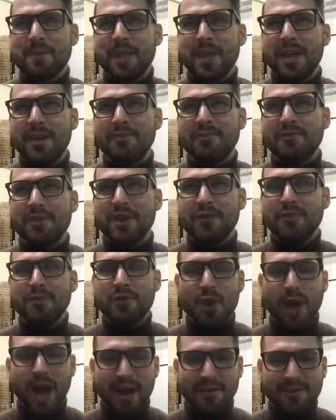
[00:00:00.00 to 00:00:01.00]
if
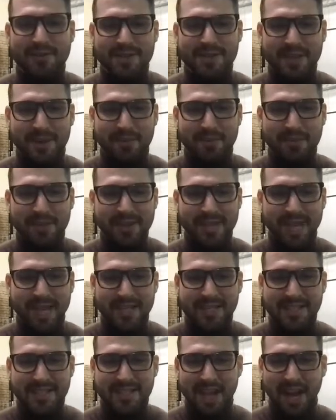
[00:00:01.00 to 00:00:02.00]
you have something
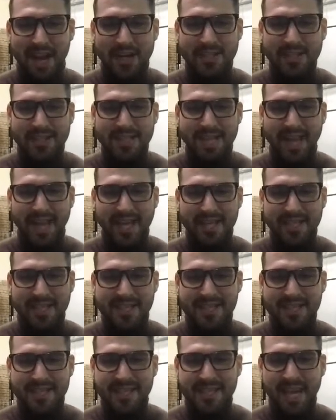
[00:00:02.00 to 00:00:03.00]
that starts like a
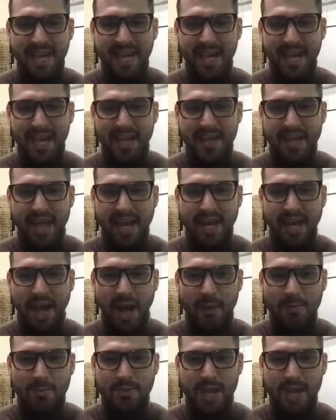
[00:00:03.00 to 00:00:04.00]
stick and then
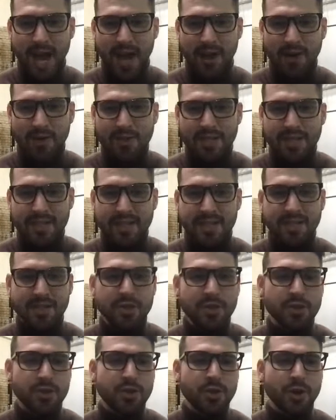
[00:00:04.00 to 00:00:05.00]
comes out, and
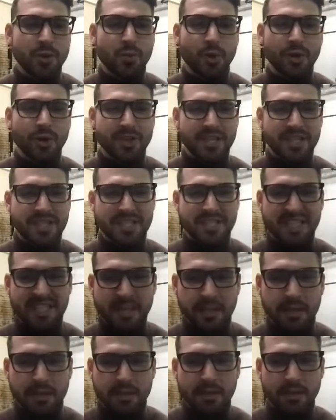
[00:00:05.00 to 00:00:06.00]
you don't want the
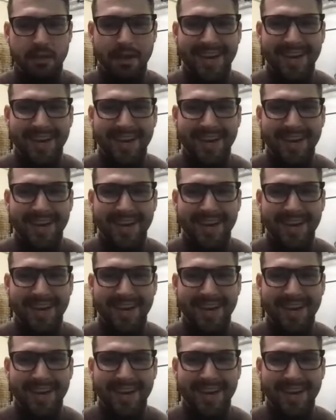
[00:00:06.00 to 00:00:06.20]
T.